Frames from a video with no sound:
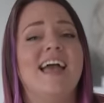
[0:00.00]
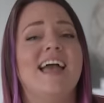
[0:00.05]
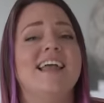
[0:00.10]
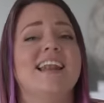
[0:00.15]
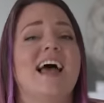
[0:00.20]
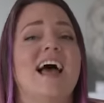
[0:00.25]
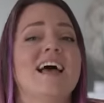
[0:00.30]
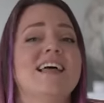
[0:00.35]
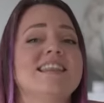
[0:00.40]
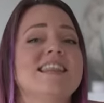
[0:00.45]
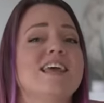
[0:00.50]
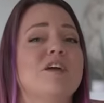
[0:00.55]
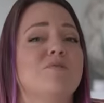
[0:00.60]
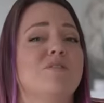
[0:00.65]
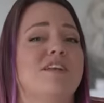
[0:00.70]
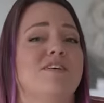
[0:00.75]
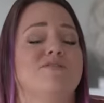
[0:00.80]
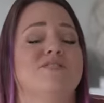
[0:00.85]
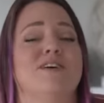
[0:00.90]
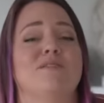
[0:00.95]
And unlike
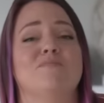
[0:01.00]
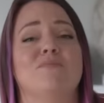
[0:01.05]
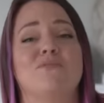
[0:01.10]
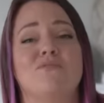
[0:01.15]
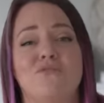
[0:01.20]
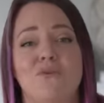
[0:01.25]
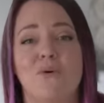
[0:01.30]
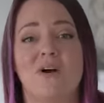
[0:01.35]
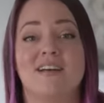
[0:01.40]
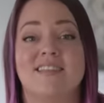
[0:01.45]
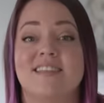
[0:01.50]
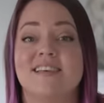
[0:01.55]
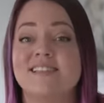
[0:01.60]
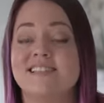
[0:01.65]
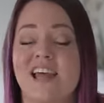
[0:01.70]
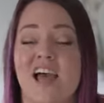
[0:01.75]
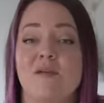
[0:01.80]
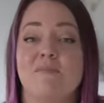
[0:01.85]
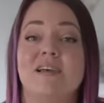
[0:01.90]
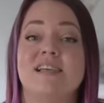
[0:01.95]
what I've done before, this
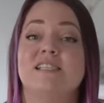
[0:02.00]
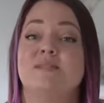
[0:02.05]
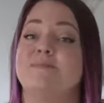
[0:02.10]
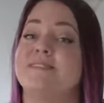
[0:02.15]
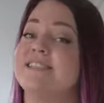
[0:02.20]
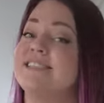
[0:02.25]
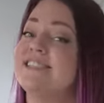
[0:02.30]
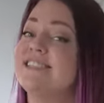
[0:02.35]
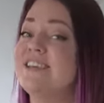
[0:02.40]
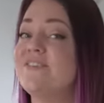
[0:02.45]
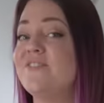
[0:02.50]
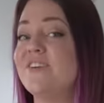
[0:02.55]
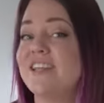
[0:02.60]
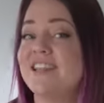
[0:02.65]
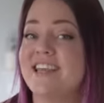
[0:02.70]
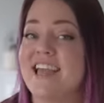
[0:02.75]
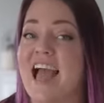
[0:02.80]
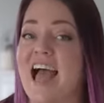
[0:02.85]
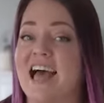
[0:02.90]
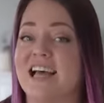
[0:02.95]
time I
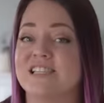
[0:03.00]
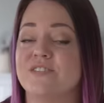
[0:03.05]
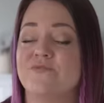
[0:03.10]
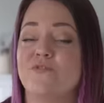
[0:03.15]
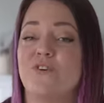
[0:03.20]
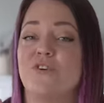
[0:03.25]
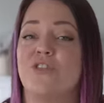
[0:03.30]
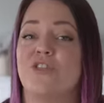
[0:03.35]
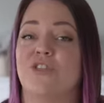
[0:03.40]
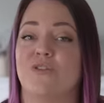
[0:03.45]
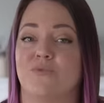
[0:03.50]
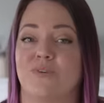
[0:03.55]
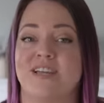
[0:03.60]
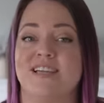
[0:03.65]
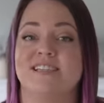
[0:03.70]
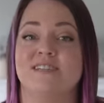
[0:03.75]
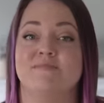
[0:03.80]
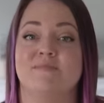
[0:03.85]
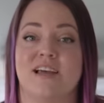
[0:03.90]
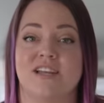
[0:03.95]
specifically asked for
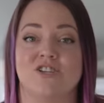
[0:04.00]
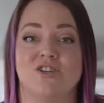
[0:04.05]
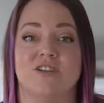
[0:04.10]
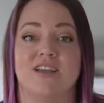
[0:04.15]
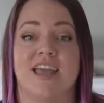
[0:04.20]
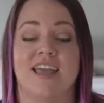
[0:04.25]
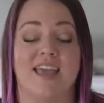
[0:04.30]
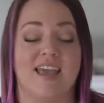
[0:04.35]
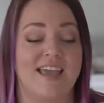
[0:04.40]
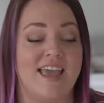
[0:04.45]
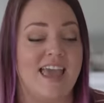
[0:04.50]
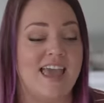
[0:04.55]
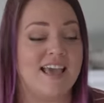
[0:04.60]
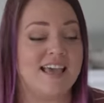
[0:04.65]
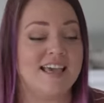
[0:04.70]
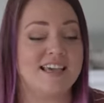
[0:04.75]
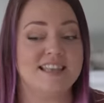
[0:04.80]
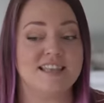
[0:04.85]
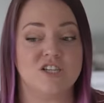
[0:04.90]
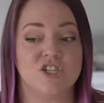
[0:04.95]
three-dimensional cake, a
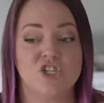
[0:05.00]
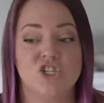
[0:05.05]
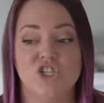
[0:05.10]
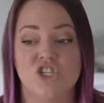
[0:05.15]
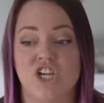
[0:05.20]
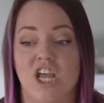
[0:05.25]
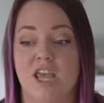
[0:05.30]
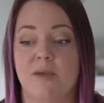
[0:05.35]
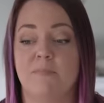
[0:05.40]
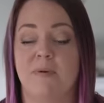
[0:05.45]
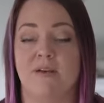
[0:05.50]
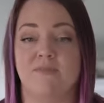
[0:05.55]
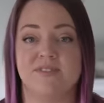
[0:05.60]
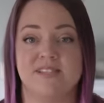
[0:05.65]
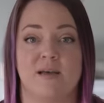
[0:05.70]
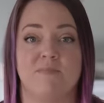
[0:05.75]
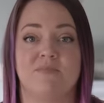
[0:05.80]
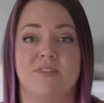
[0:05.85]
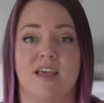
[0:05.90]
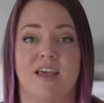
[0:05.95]
cake in the shape of
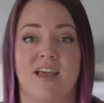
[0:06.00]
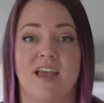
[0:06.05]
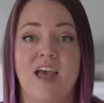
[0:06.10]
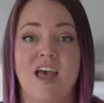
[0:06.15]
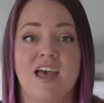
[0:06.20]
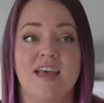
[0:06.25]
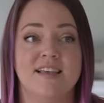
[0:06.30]
something.